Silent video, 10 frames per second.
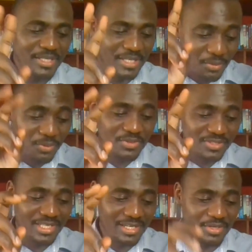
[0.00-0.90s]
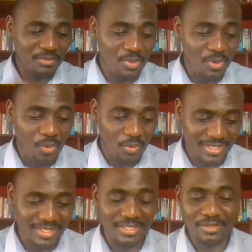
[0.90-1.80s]
"An Ordinary
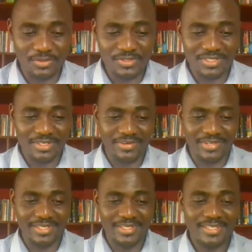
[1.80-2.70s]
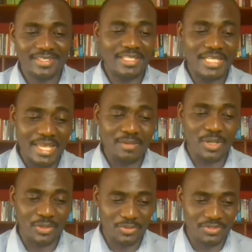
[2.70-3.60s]
Boy in an Ordinary
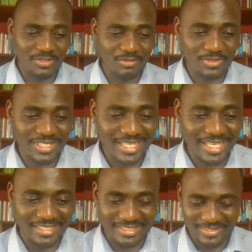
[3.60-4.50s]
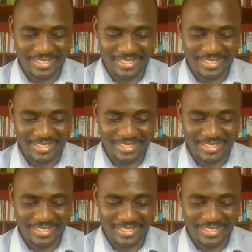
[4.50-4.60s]
Neighborhood of Kigali."